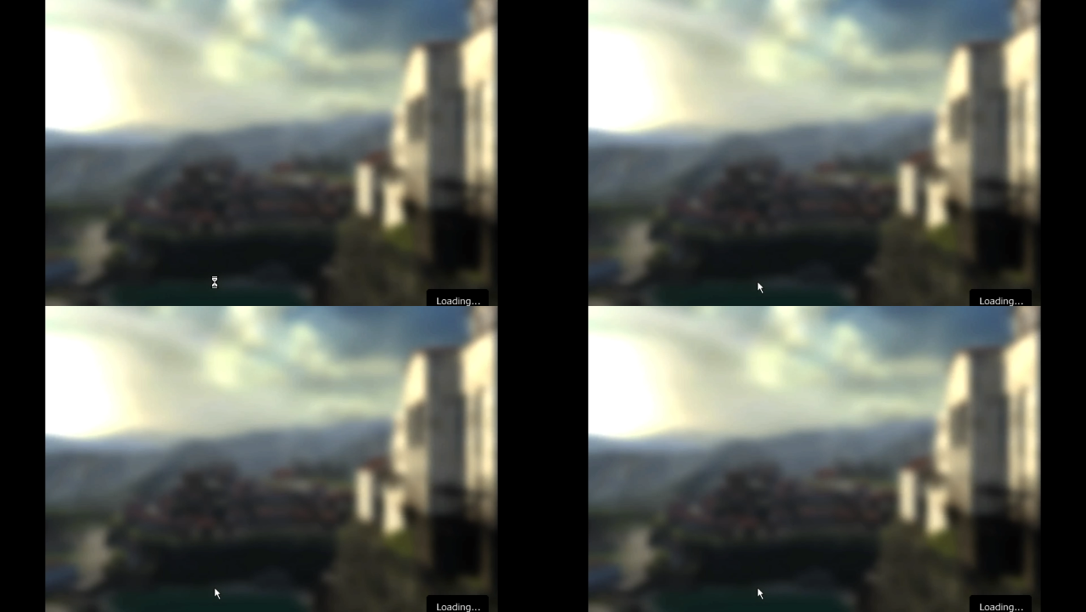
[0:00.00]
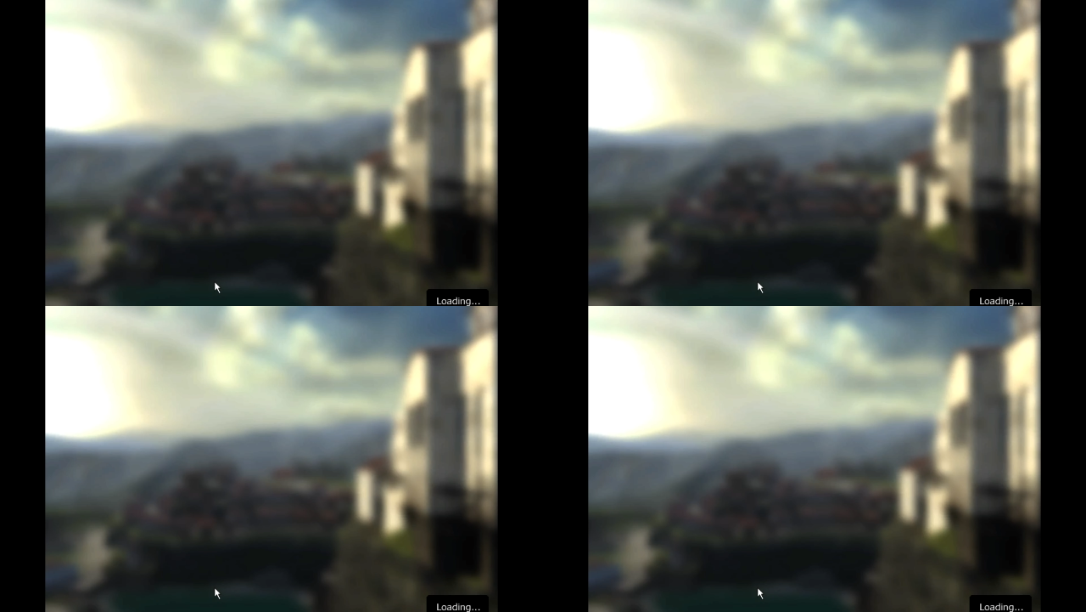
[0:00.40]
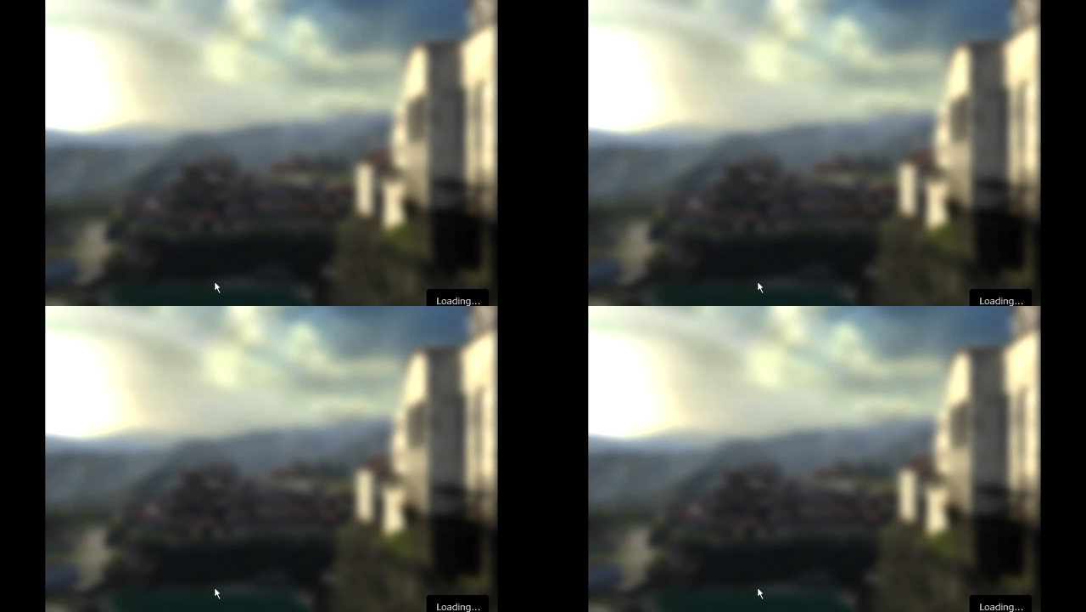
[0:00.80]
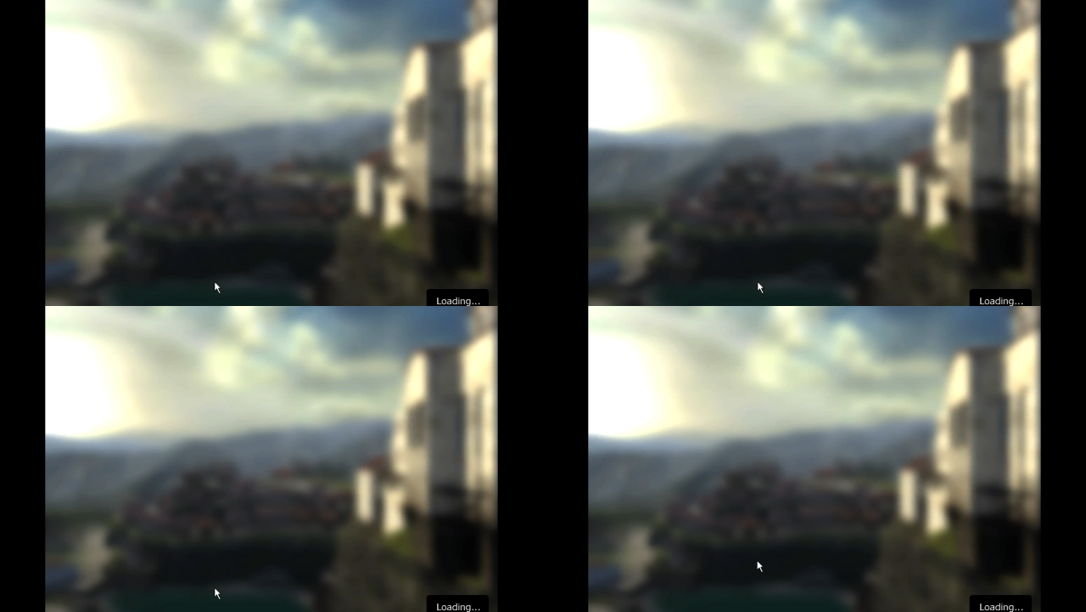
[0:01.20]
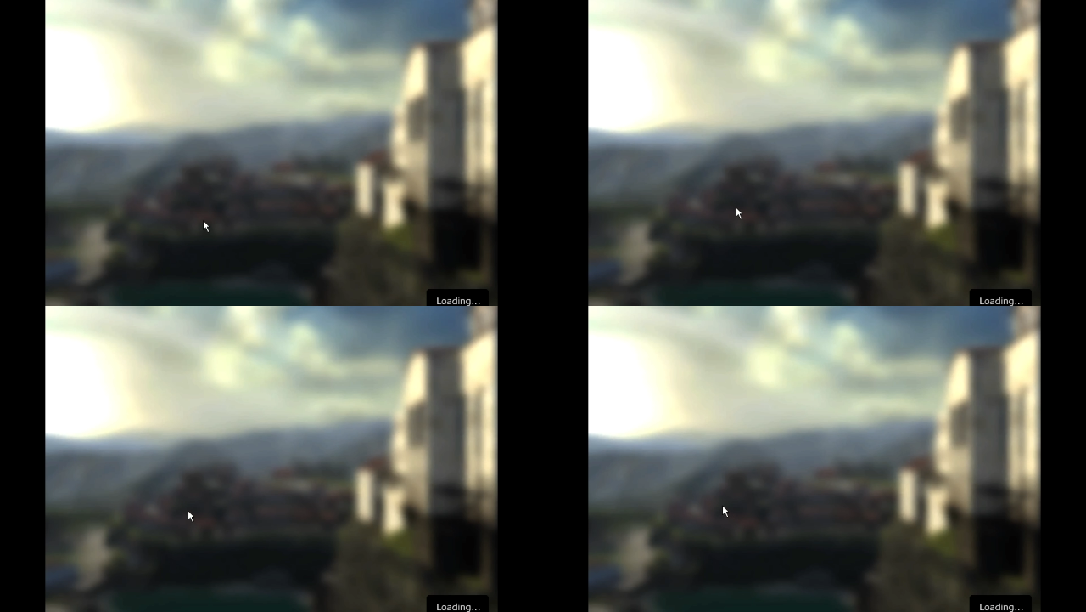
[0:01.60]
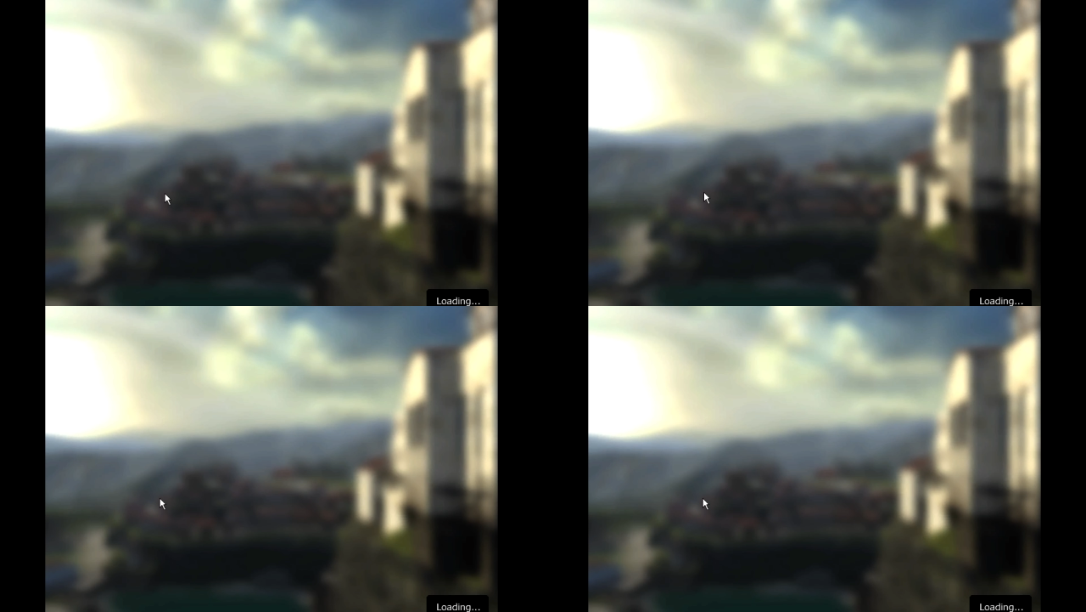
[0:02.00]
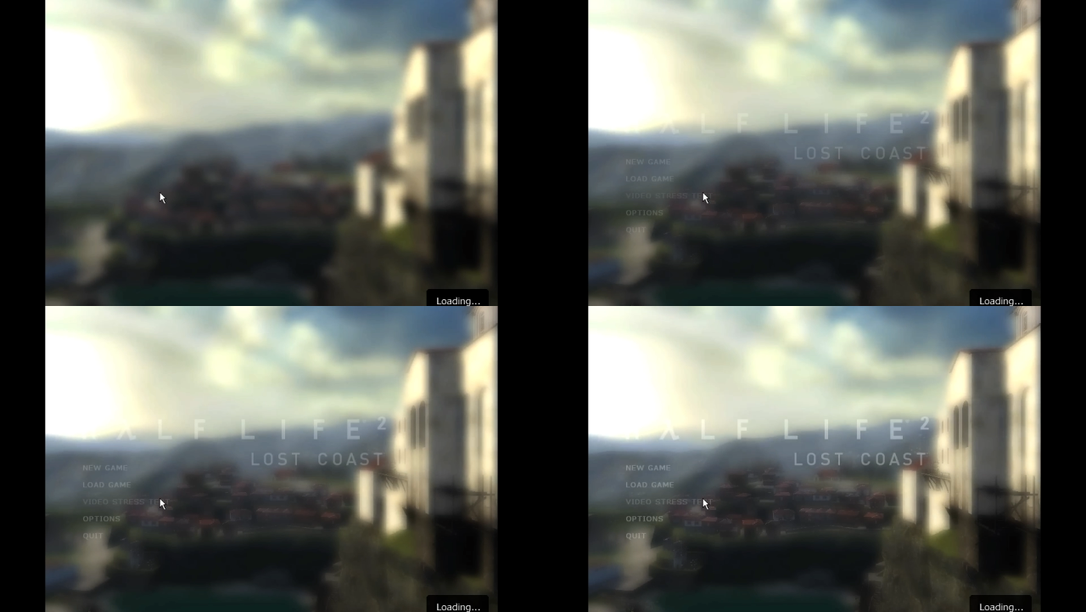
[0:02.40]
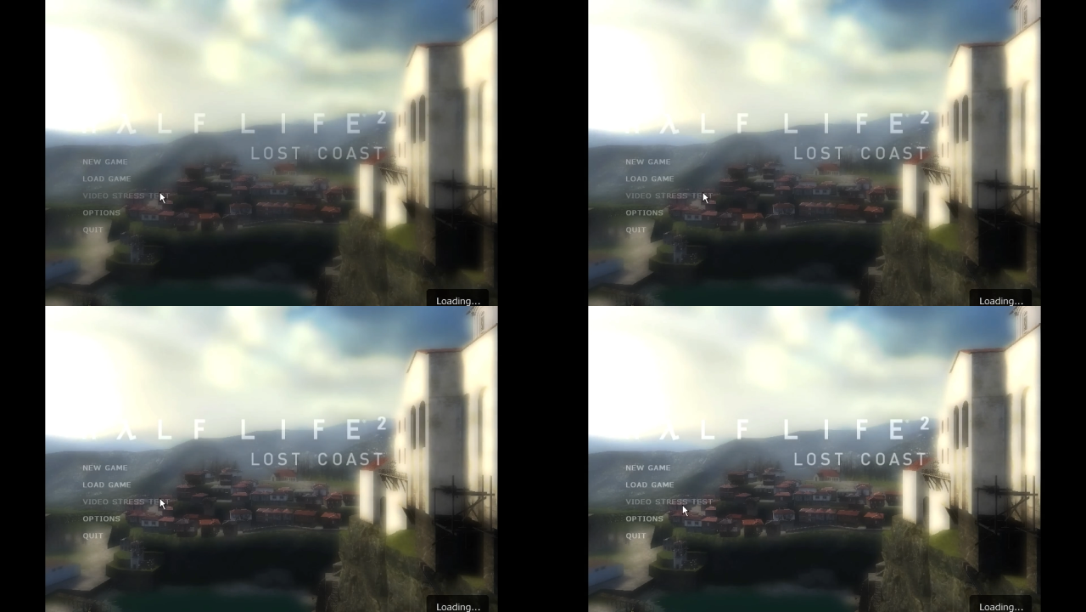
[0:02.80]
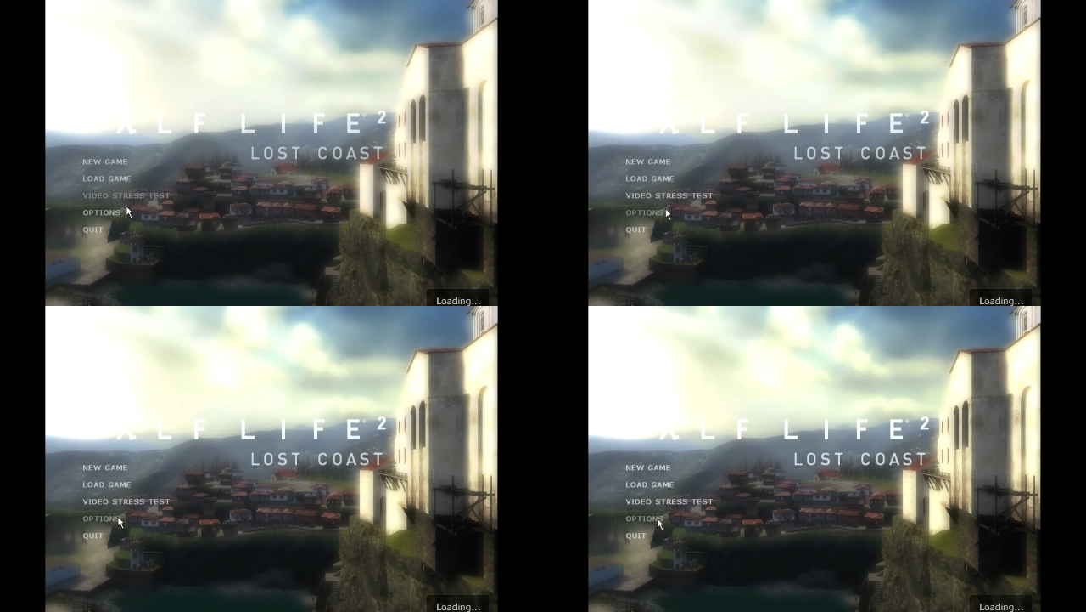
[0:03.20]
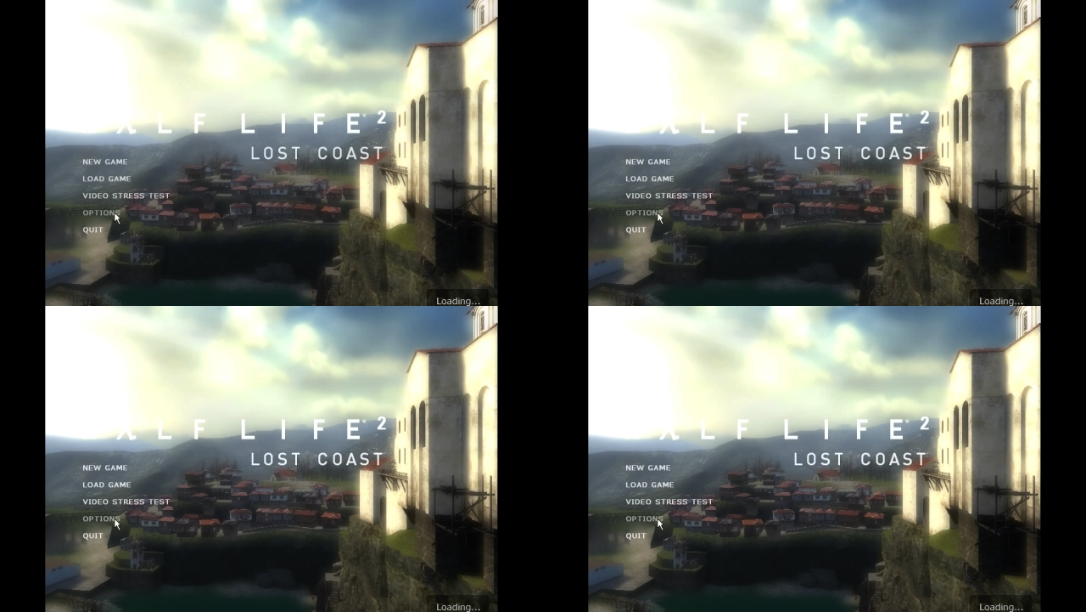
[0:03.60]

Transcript: (no speaker visible)